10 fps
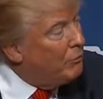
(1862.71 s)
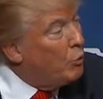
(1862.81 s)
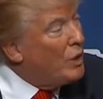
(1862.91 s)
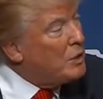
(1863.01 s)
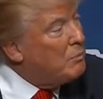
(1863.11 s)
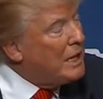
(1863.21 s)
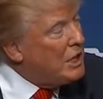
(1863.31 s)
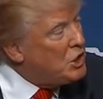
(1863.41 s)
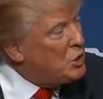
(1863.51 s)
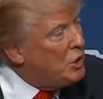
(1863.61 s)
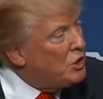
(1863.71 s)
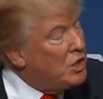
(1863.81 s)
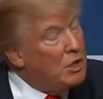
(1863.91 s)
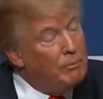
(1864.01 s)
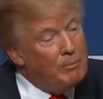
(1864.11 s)
What my history is,
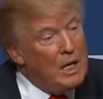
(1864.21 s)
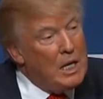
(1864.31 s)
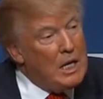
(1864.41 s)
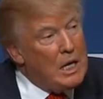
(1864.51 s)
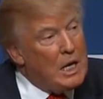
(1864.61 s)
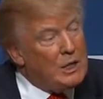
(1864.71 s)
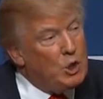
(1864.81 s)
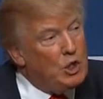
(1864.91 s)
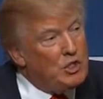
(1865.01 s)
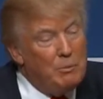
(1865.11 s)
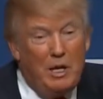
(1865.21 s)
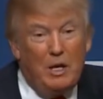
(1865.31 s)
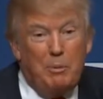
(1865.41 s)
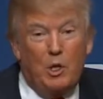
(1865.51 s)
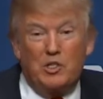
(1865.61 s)
you know, I took some
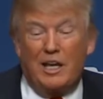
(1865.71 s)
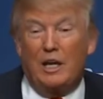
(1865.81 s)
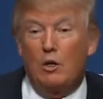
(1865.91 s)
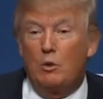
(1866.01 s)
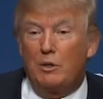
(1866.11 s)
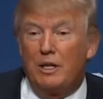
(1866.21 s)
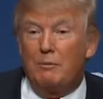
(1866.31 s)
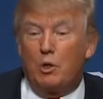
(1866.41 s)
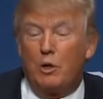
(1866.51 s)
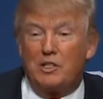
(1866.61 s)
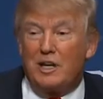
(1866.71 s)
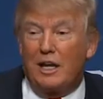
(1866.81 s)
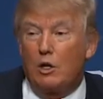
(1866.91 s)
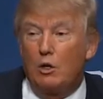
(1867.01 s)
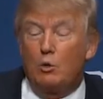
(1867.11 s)
heat because I get along with Democrats. I
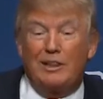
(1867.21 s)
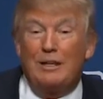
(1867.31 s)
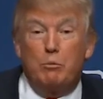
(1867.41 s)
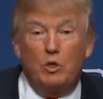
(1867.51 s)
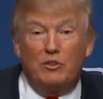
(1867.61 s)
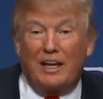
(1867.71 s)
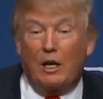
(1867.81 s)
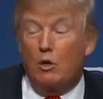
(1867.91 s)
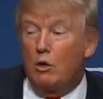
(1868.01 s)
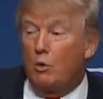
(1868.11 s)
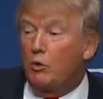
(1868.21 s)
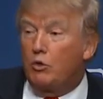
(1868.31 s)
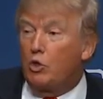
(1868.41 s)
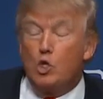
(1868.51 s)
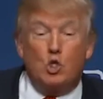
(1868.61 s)
get along with liberals. I get along
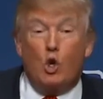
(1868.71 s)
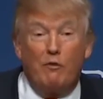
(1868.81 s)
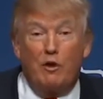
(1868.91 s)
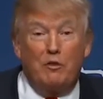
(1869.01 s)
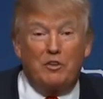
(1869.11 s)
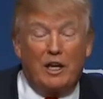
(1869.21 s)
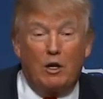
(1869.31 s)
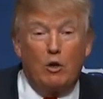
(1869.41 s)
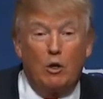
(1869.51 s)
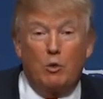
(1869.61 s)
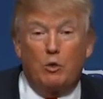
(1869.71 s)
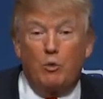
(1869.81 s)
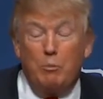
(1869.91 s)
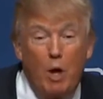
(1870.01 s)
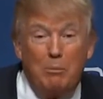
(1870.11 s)
with conservatives. I get along with
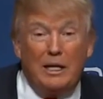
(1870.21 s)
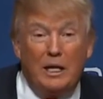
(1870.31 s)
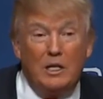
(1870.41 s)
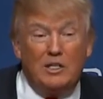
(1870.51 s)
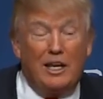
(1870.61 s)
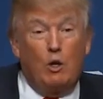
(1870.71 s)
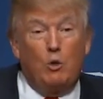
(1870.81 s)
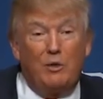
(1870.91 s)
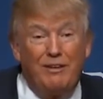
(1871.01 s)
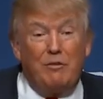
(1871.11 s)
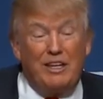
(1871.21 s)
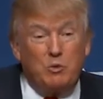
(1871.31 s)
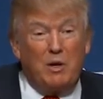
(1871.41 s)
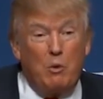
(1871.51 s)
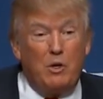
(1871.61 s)
Republicans. I get along with everybody.
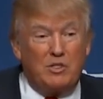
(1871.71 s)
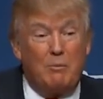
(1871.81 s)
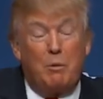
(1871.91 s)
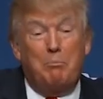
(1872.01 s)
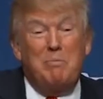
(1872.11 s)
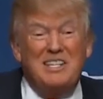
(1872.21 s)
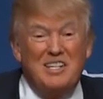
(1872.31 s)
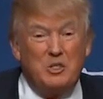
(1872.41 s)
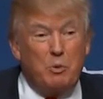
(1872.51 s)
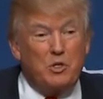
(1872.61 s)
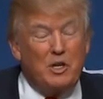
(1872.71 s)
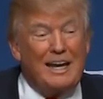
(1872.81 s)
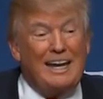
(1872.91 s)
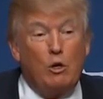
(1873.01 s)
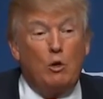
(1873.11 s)
That's what I was. I'm a business person.
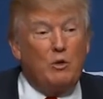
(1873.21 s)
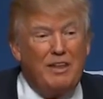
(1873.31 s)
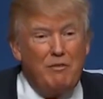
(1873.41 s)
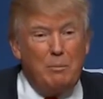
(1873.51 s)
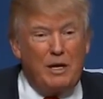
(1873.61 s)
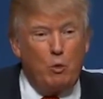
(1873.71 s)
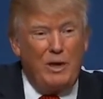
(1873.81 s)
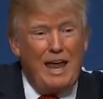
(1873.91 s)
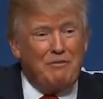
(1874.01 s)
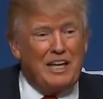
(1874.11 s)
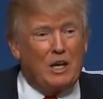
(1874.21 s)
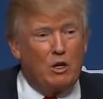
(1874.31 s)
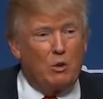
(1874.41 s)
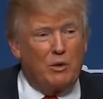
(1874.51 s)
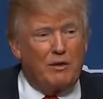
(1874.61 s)
I get along with everybody. We have to get
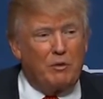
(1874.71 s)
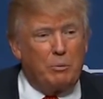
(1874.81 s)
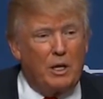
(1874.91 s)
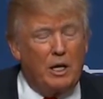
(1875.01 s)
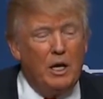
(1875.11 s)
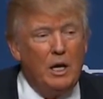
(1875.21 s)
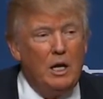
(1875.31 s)
along with everybody.